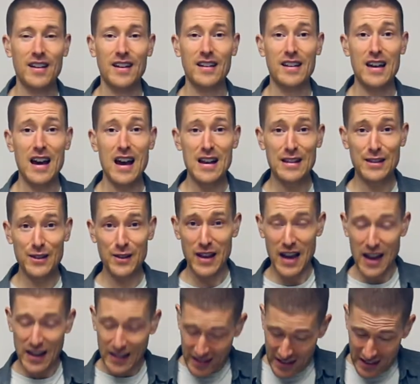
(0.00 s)
Okay, so
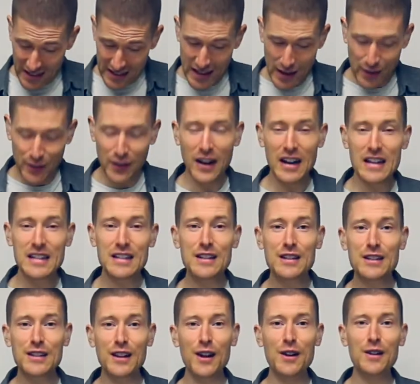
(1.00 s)
again, get it down nice and
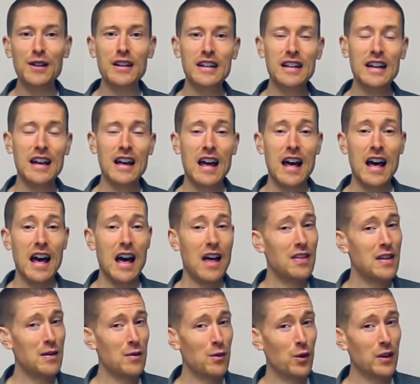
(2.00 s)
slowly, and
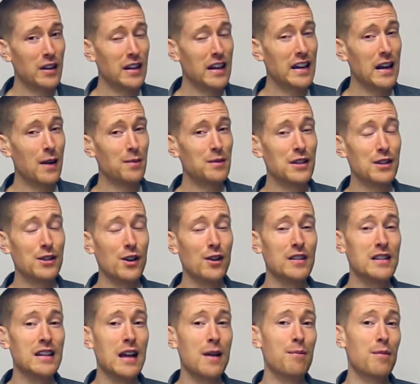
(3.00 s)
then we want to get it up to song
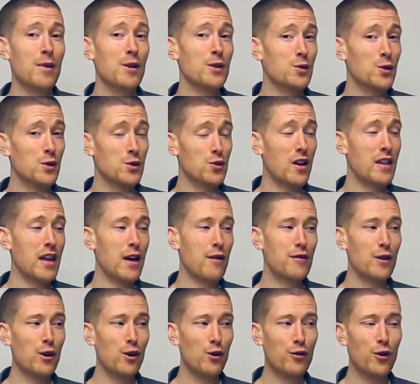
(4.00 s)
tempo. So we'll try that
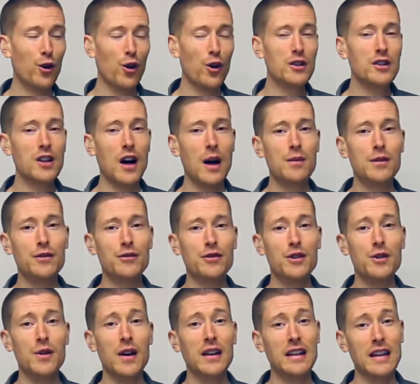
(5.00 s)
fill 4 times
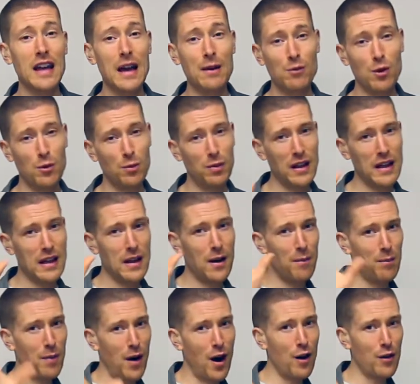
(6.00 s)
through, and again we'll play
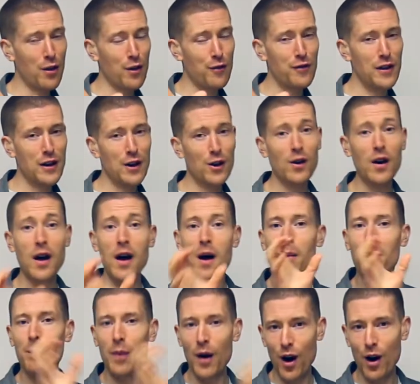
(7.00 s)
bar of the fill,
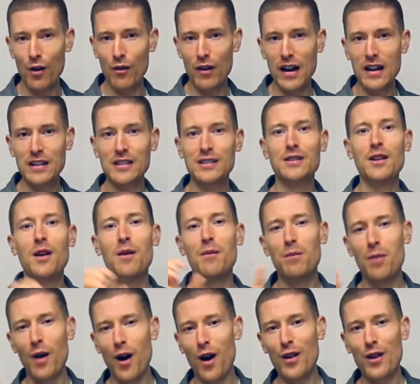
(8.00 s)
bar rest,
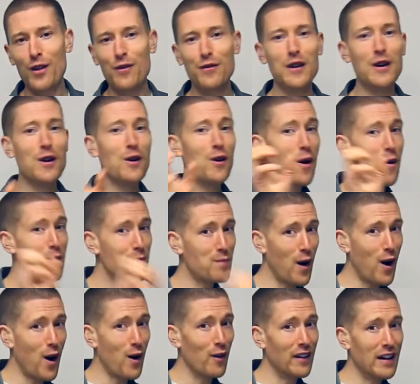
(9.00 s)
bar of the fill,
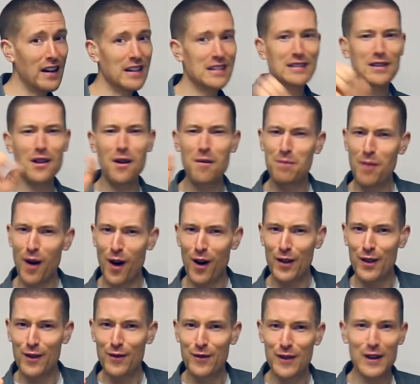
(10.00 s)
bar rest, bar of
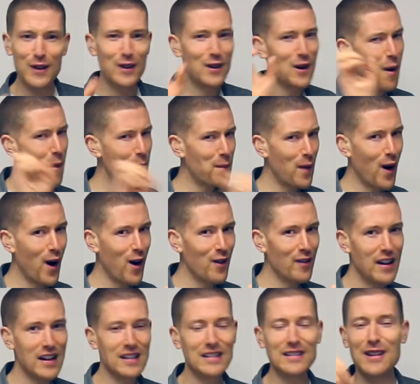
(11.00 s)
the fill, bar
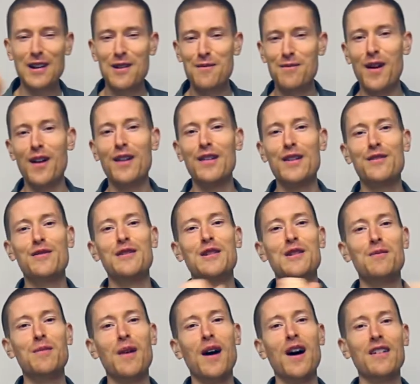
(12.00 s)
rest, bar of the fill,
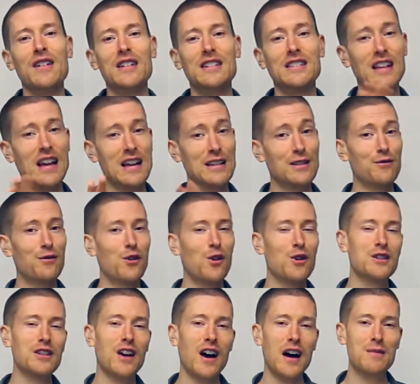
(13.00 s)
bar rest. Okay, so
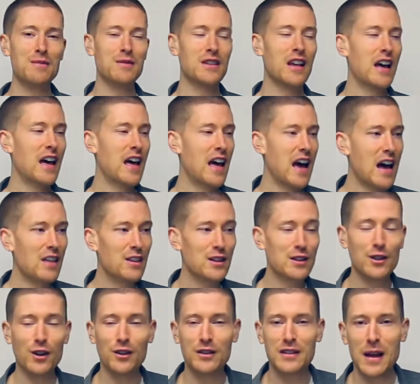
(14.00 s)
4 times at the
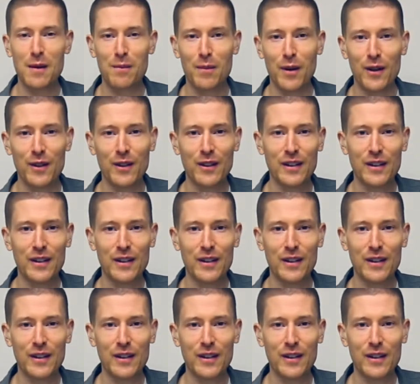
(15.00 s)
song tempo.